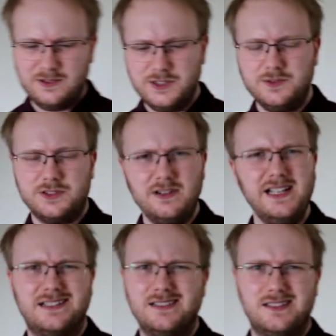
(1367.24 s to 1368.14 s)
which was
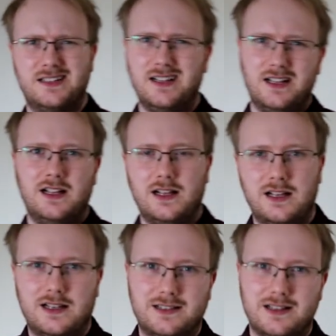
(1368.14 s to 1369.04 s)
great.
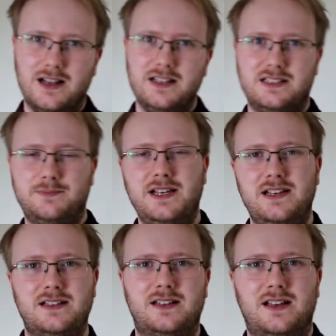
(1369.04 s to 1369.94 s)
Higher
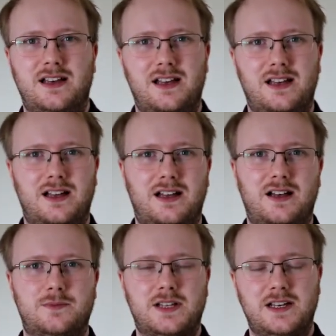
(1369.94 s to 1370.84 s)
speed
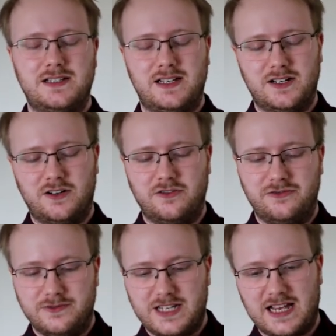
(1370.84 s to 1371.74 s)
updating
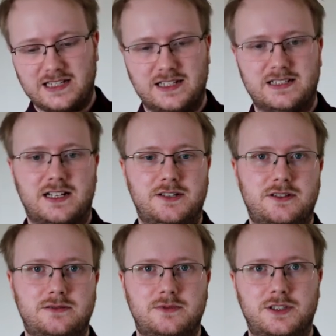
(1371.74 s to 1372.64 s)
of text,
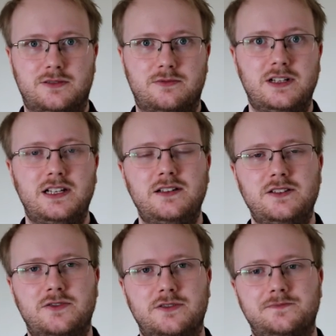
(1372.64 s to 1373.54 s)
etc. was really
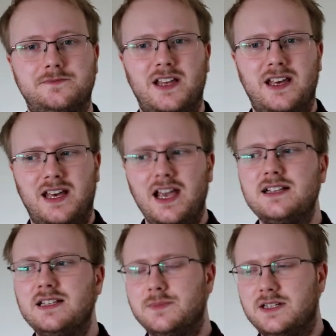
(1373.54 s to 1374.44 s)
useful,
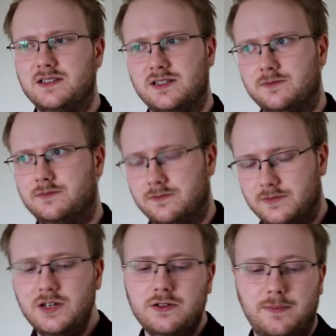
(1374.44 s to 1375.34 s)
except in some
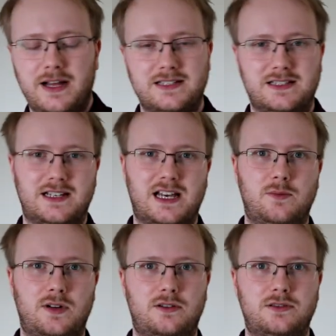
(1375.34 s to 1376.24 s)
newer PETs that
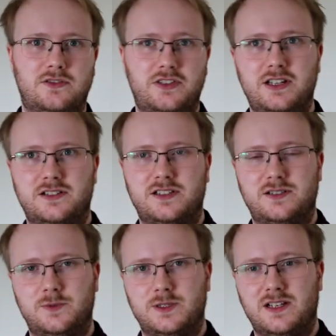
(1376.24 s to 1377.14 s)
came along the video
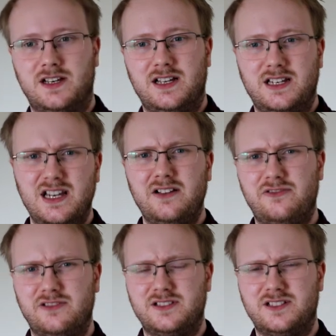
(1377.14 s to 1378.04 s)
system was
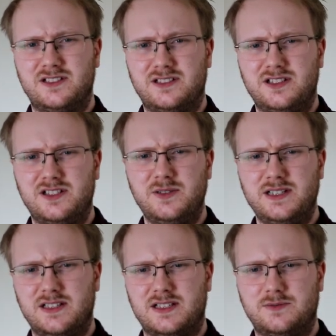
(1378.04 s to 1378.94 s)
different, and
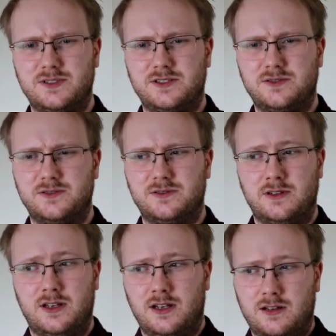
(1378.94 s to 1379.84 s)
doing this would cause
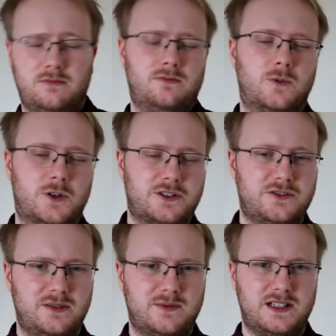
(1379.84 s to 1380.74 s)
more
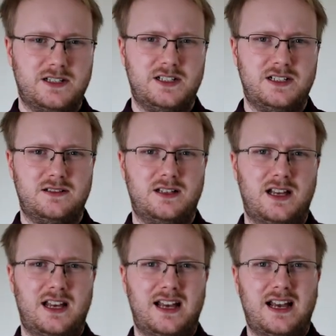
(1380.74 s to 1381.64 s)
extreme glitching
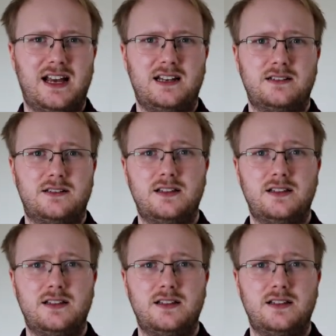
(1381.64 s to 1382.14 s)
and